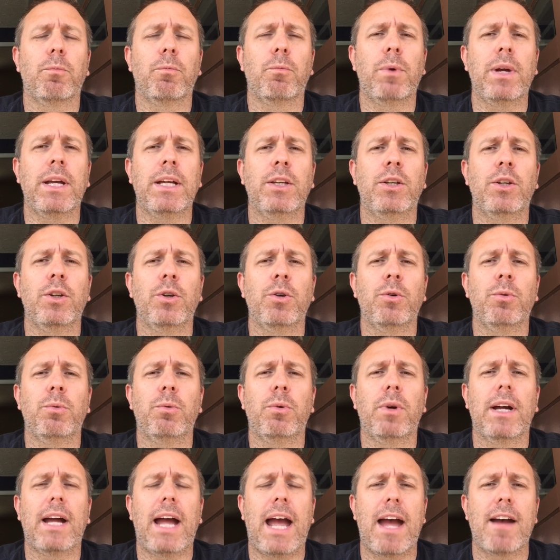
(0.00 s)
We
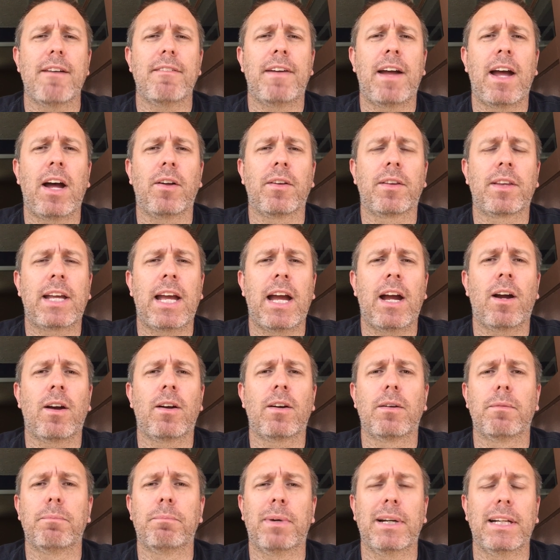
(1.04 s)
do have health
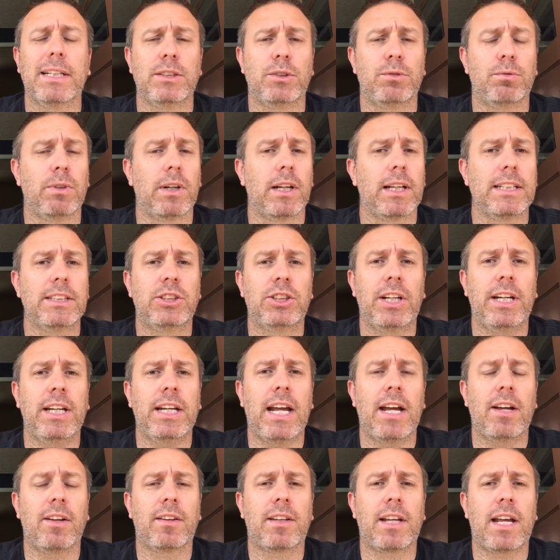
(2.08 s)
care, but it's really
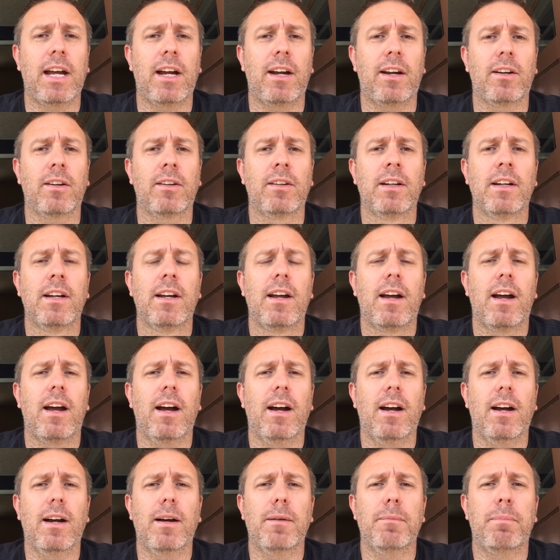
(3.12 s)
shitty health care,
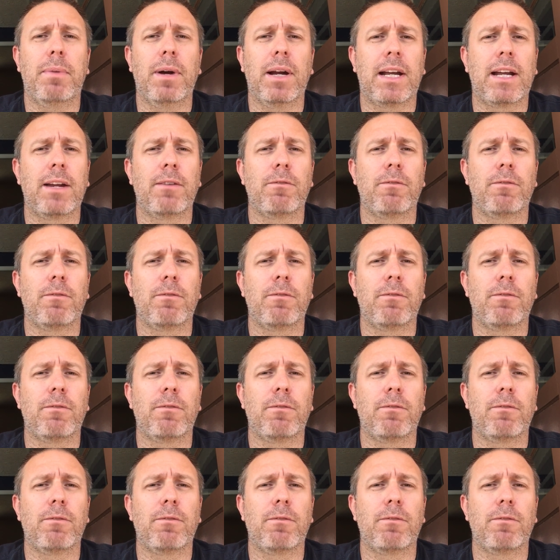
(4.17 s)
but